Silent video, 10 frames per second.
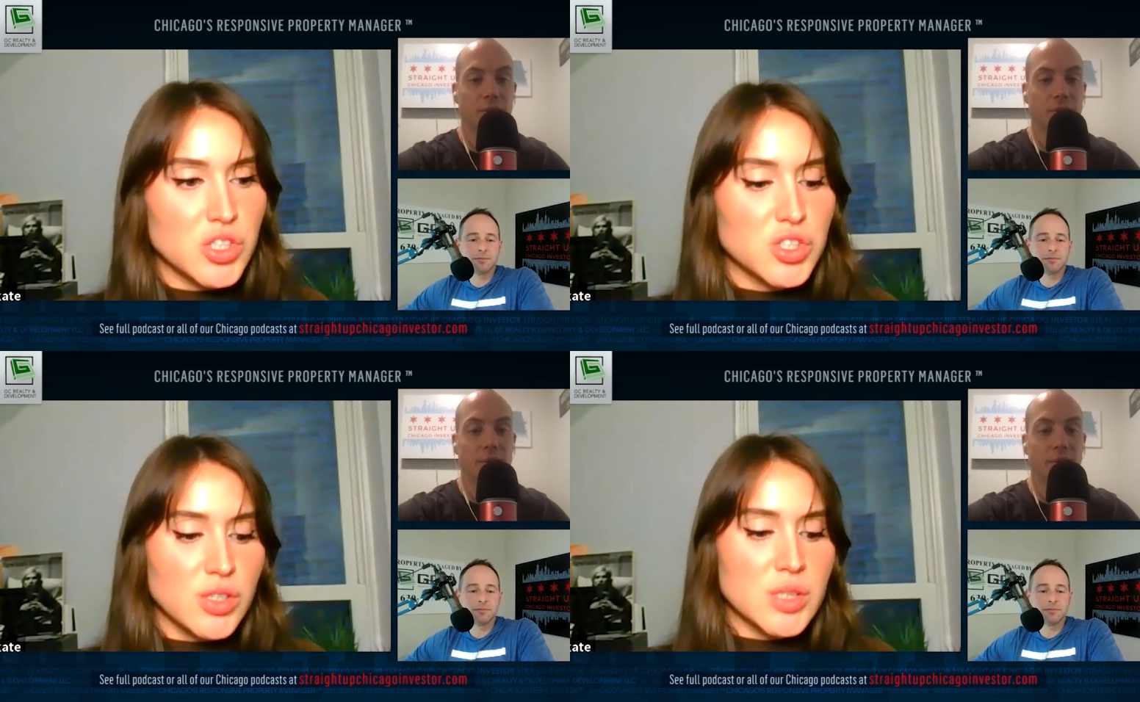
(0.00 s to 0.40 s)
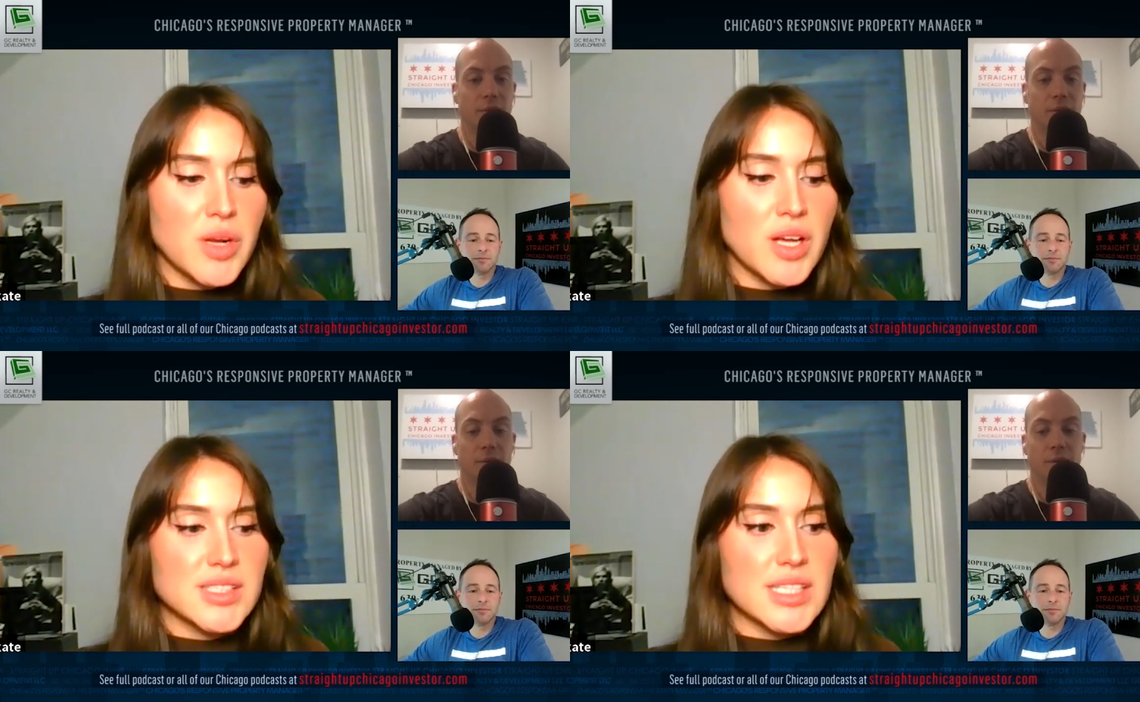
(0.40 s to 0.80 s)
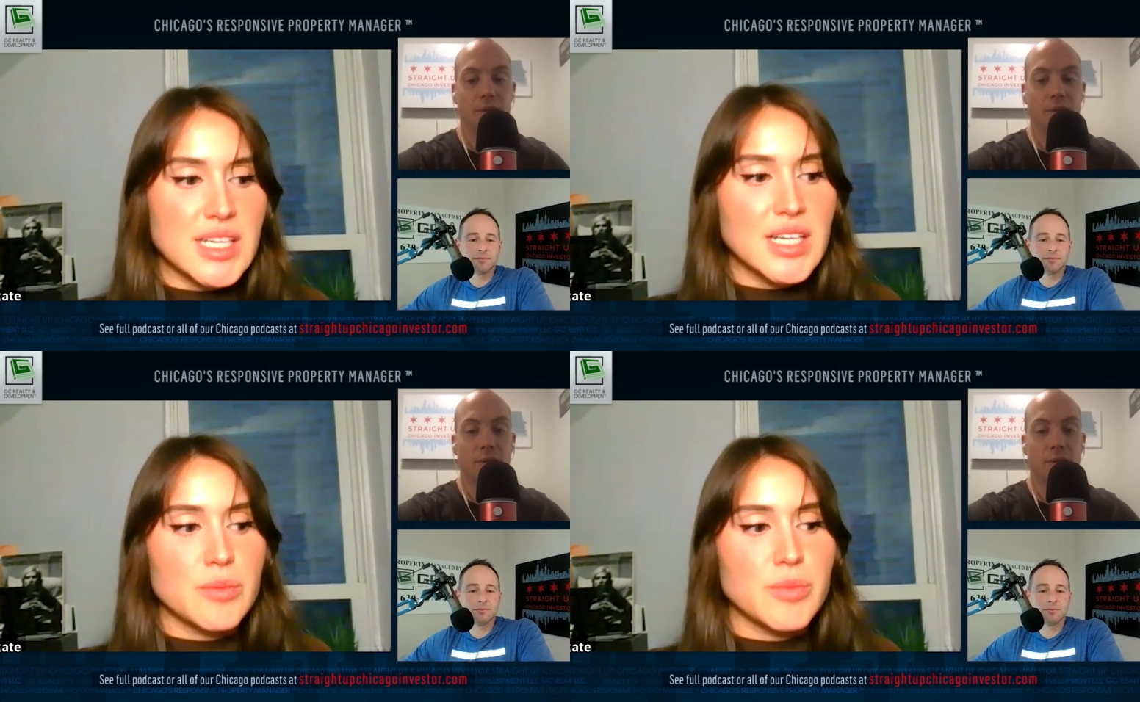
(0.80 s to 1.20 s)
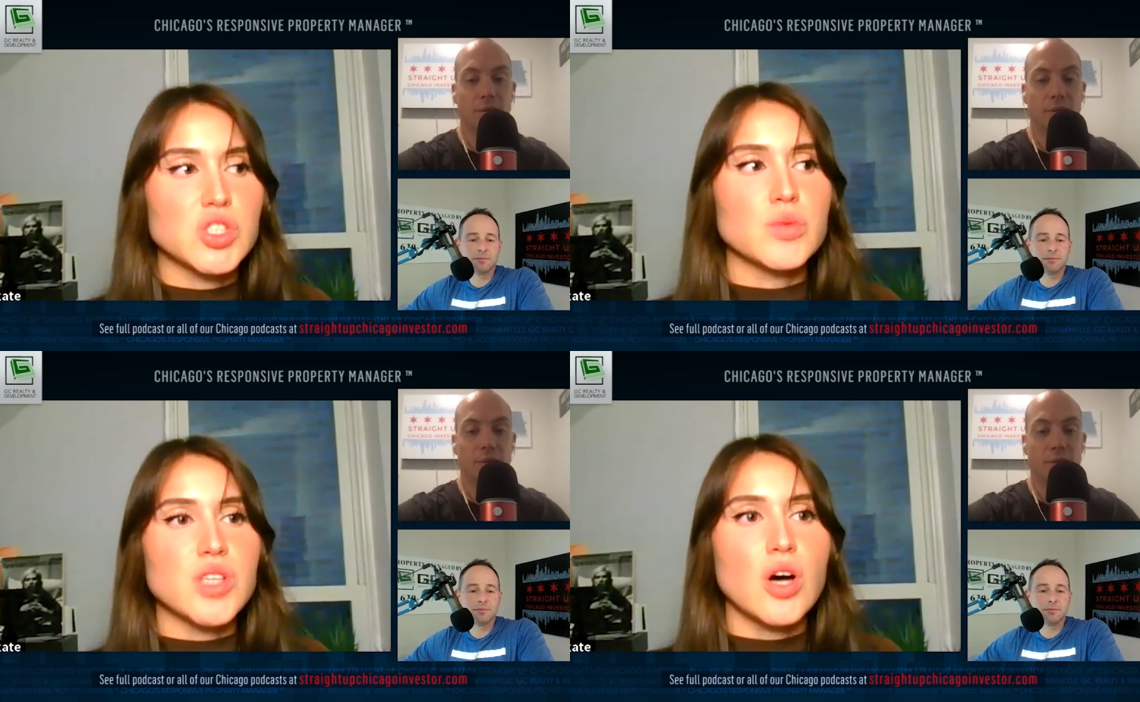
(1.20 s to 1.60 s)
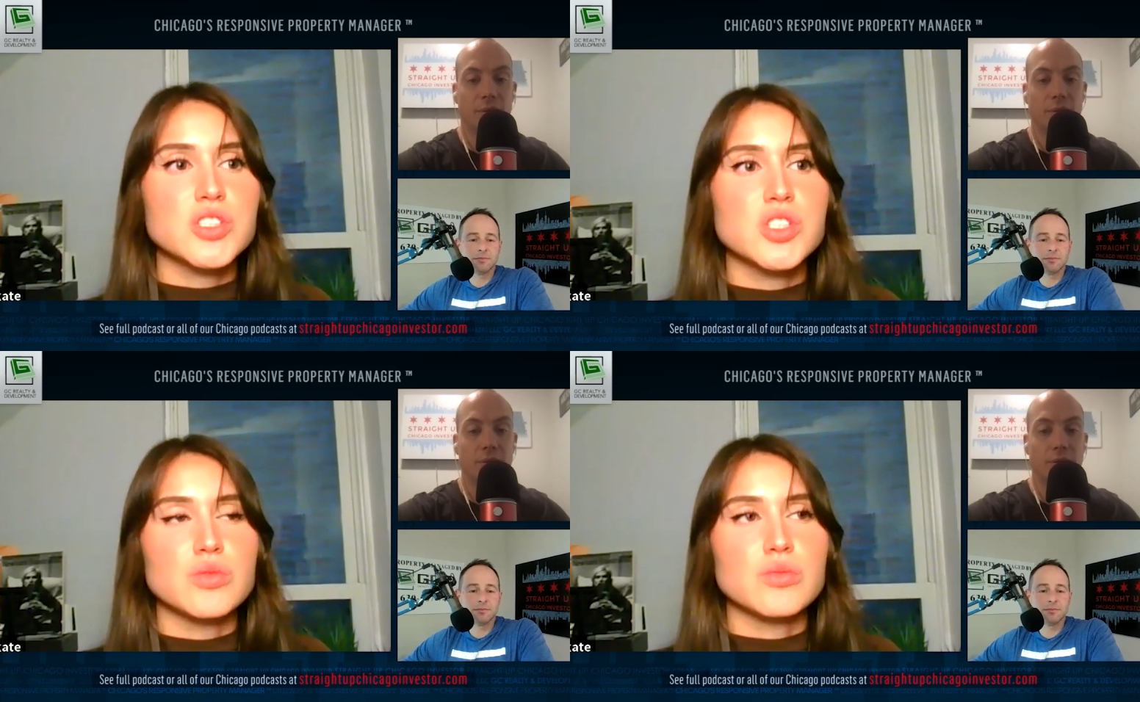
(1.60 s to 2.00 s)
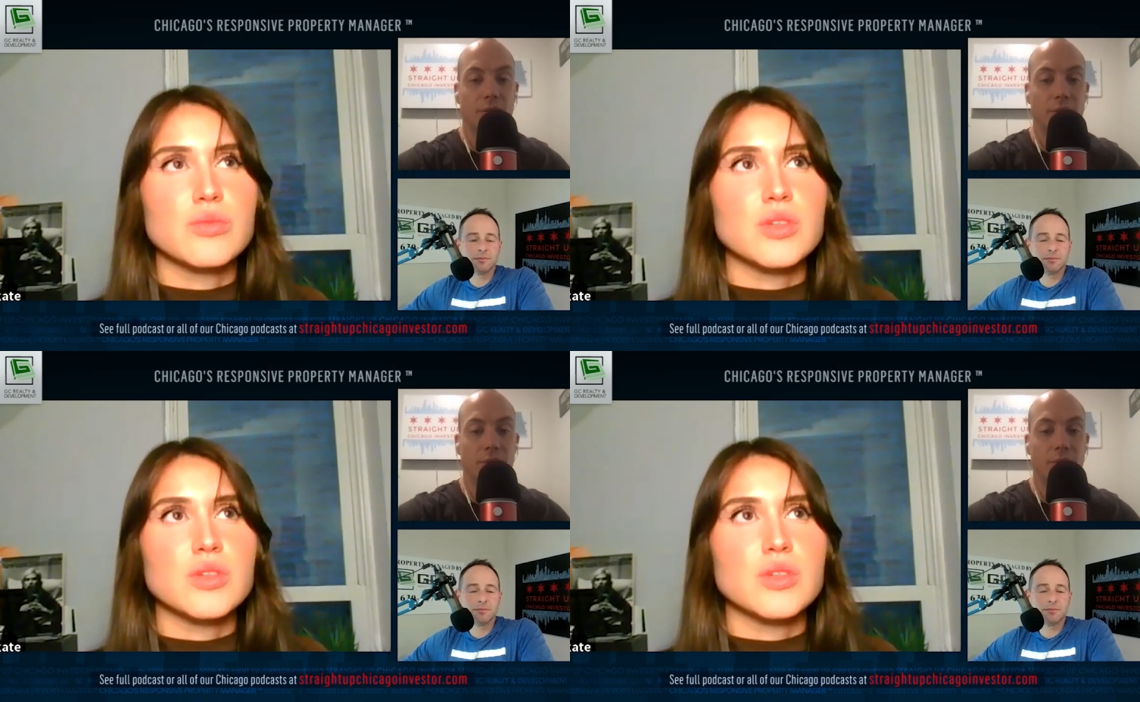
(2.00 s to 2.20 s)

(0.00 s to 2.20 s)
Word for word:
Speaker 1: she stole someone else's identity, but she was also